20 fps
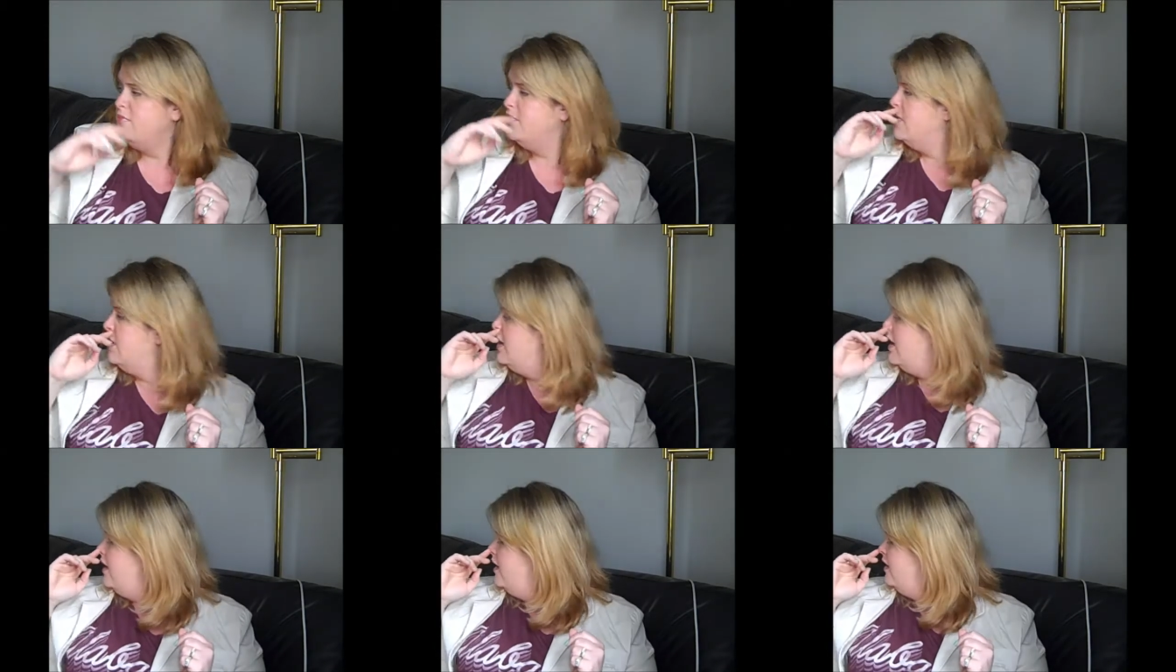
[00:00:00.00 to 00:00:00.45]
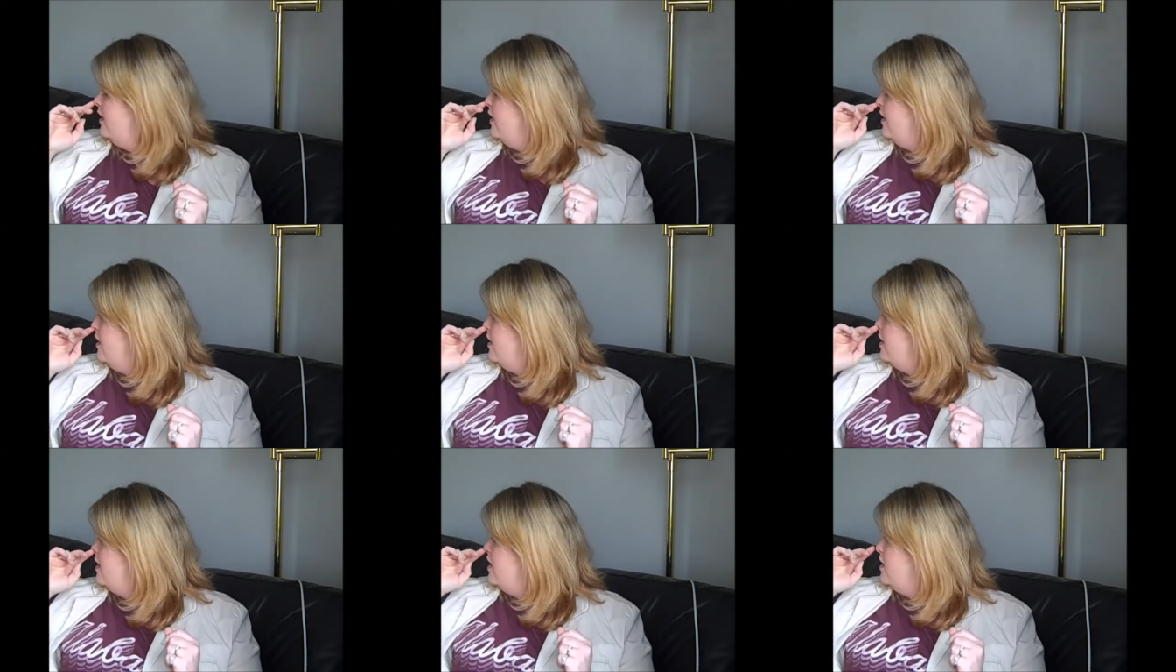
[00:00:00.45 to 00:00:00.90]
Okay,
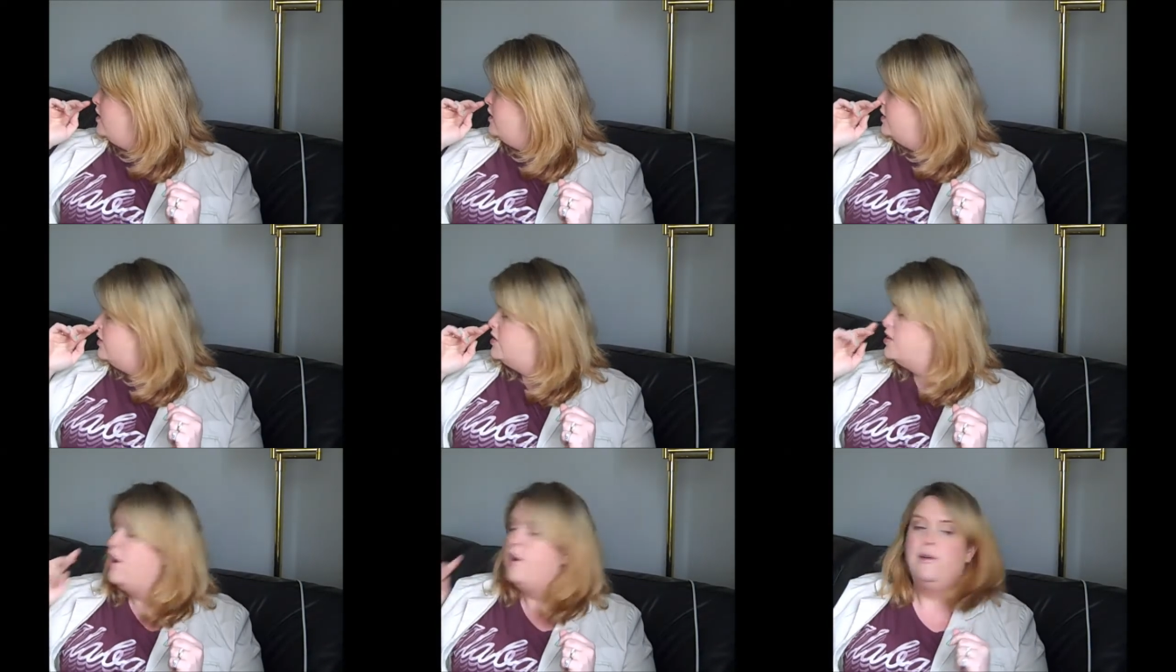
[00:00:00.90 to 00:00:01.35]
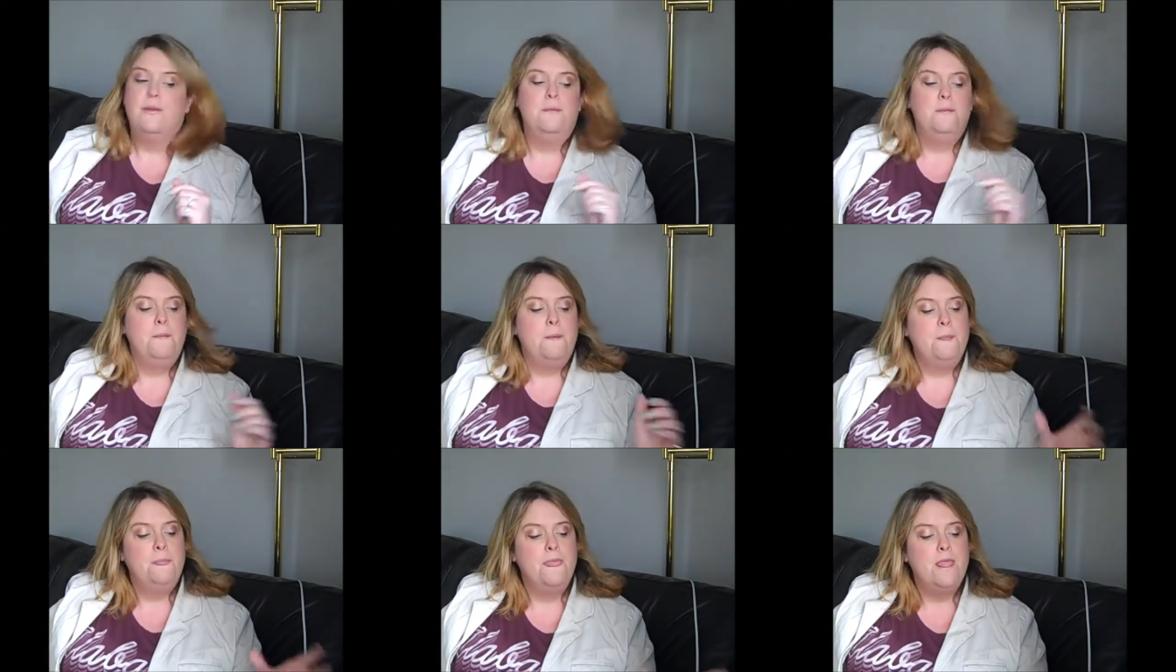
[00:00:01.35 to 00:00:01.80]
so
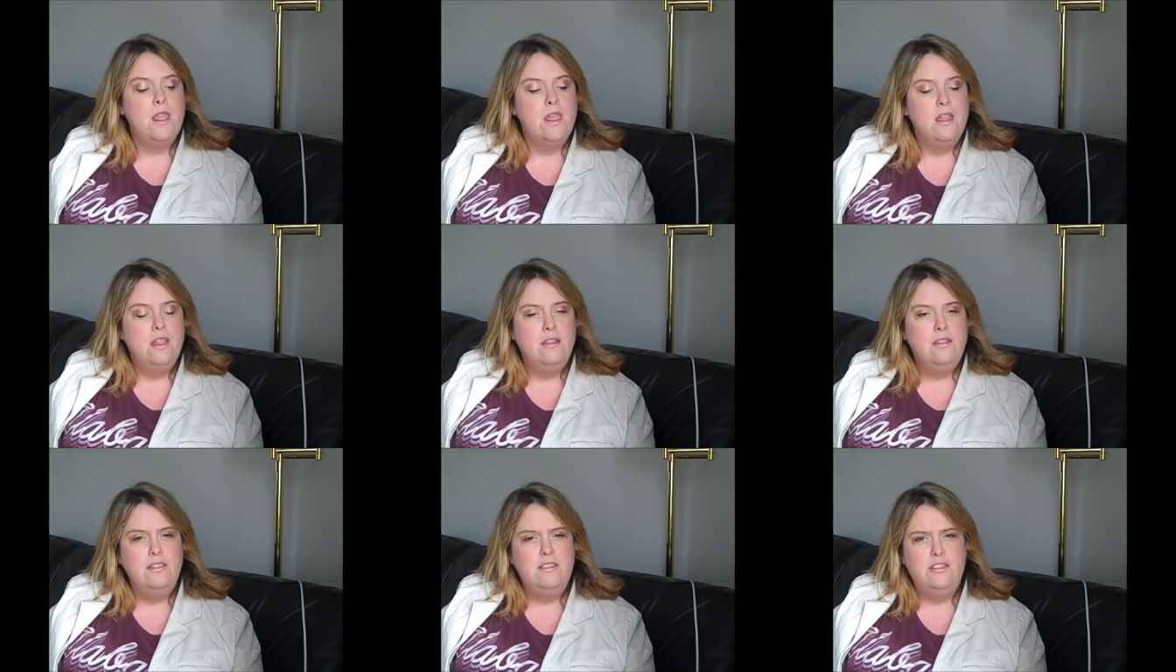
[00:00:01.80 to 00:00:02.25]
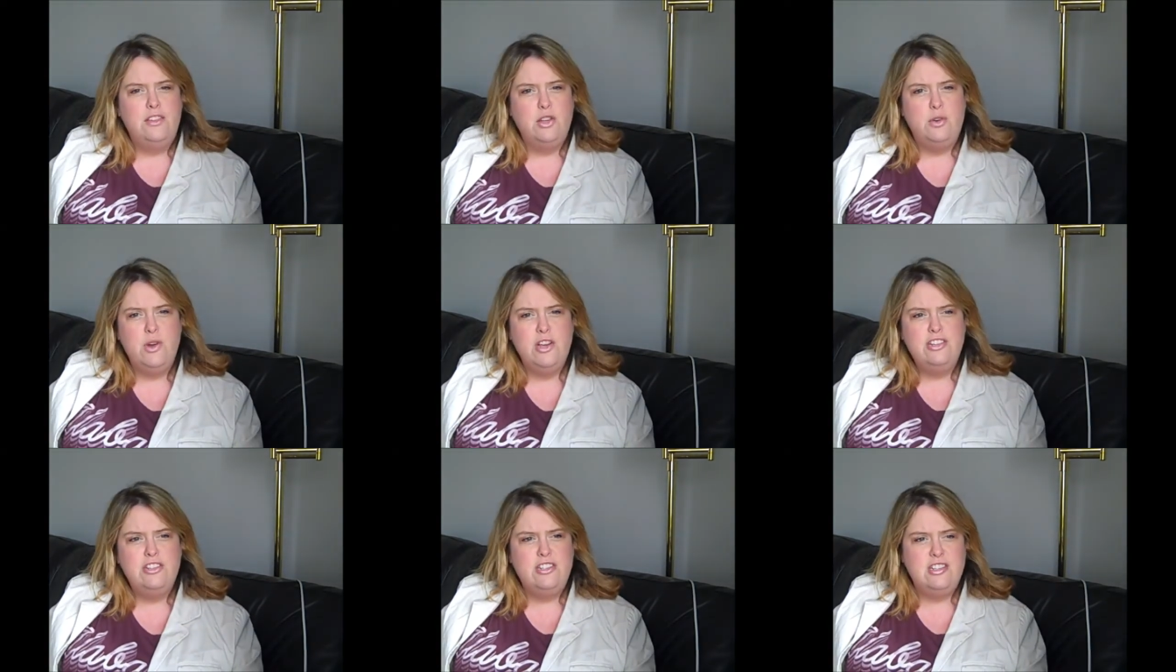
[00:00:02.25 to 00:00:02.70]
the
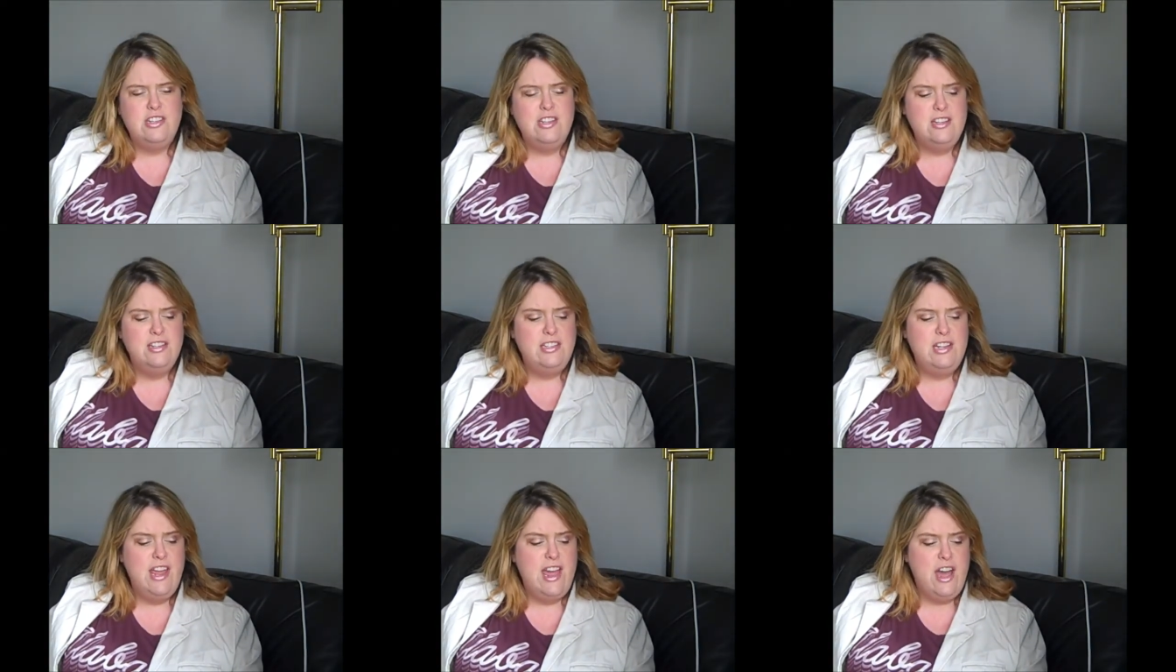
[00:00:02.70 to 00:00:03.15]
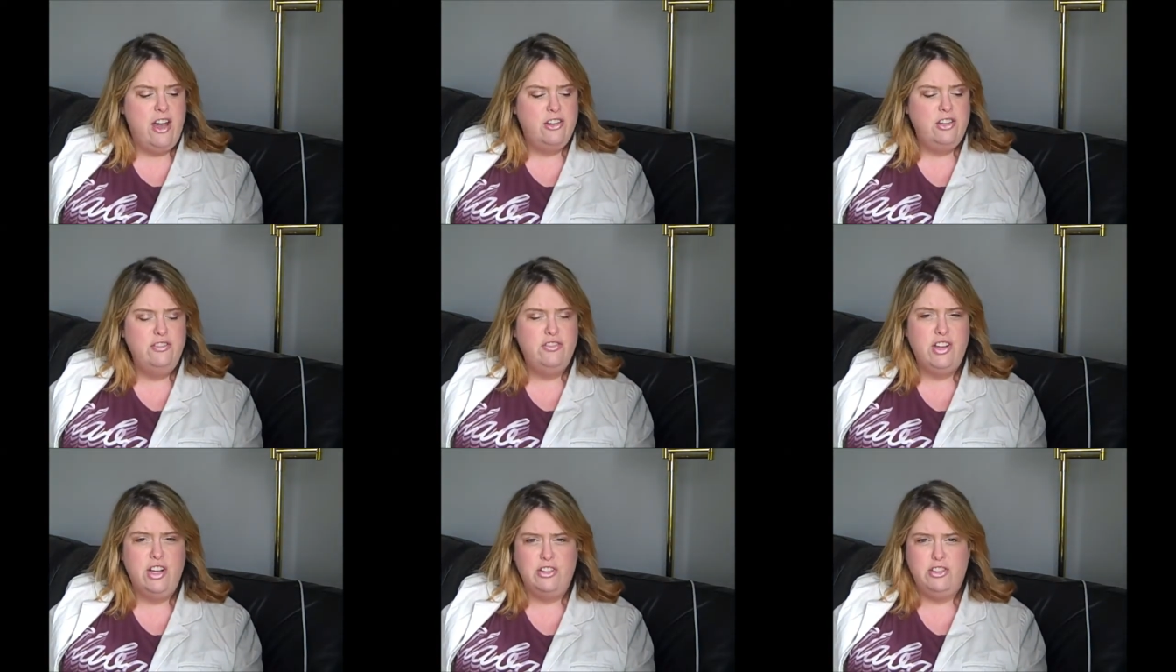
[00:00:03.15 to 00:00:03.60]
question is, now
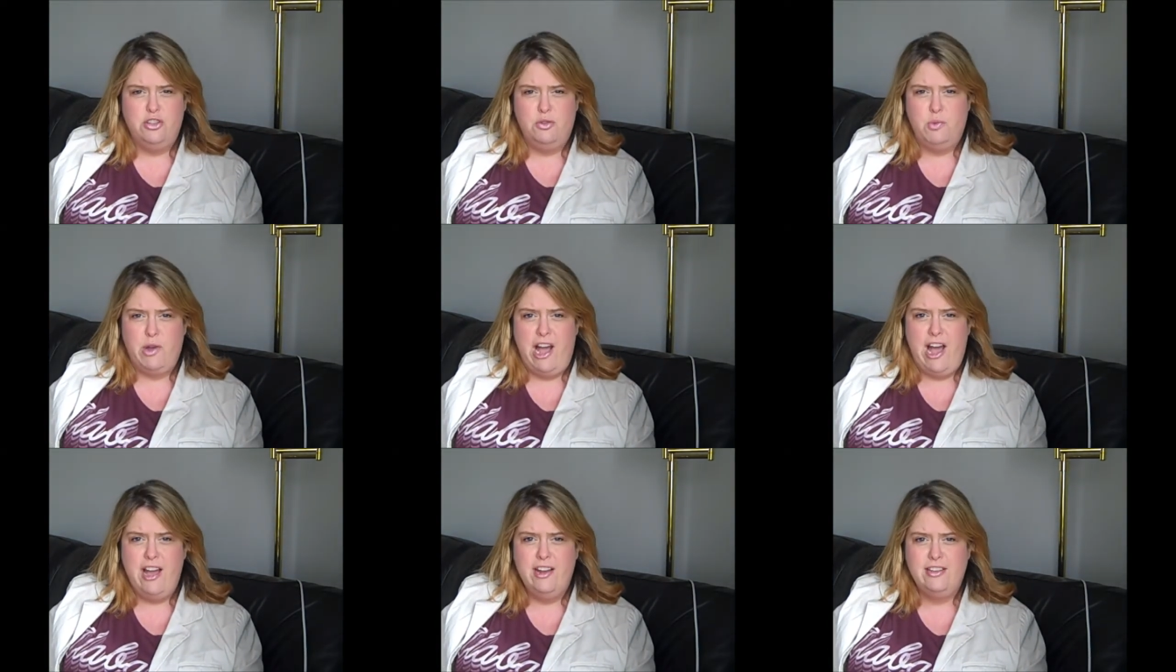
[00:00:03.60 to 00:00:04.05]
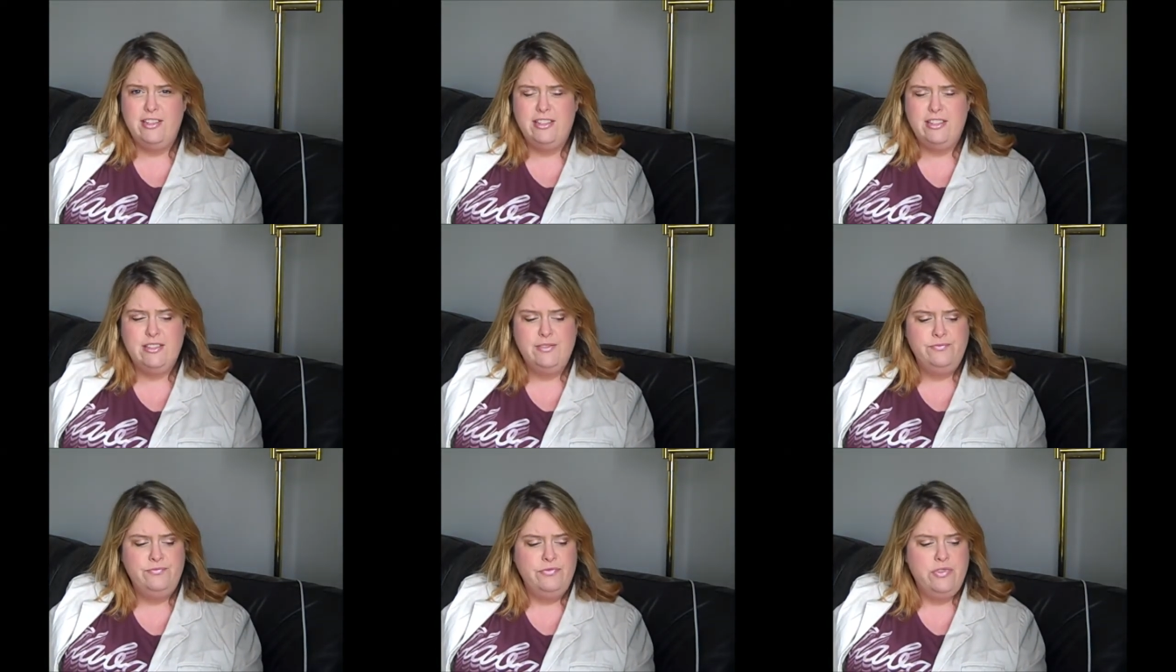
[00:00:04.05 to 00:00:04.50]
you've got your
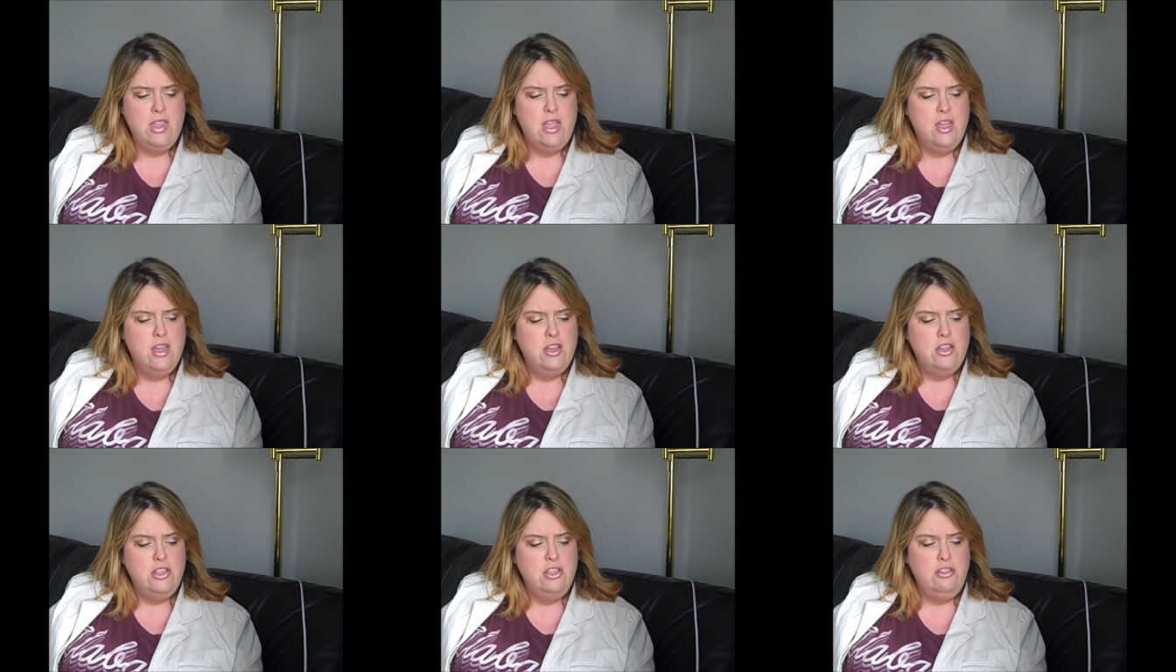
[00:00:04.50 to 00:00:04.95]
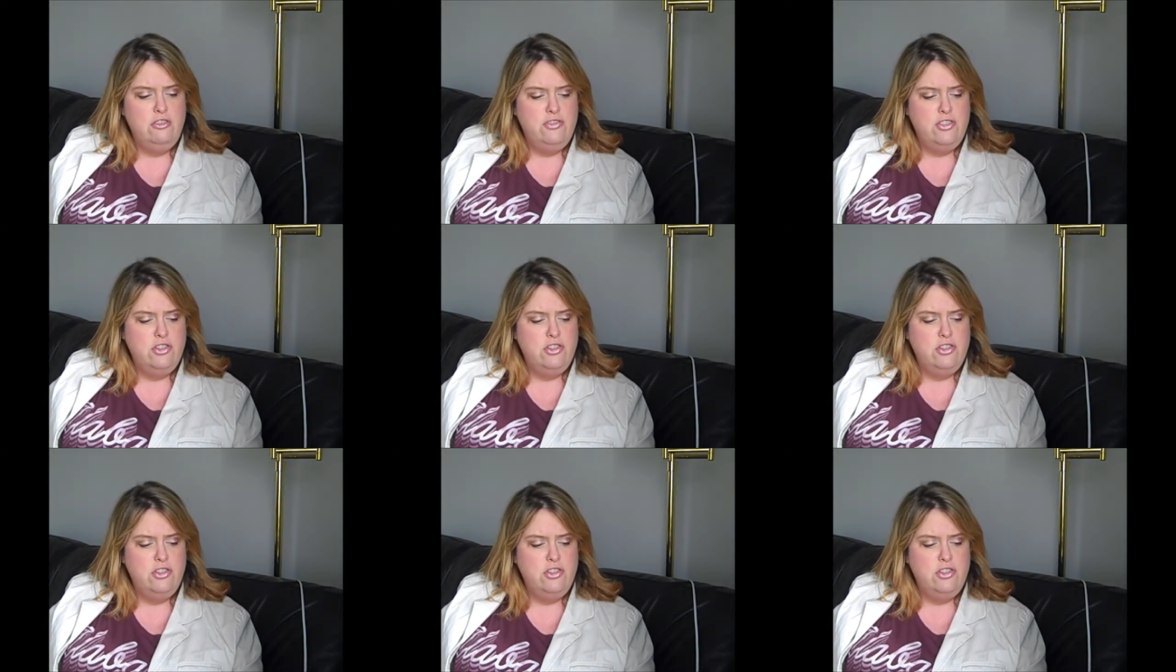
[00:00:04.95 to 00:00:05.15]
wax, you've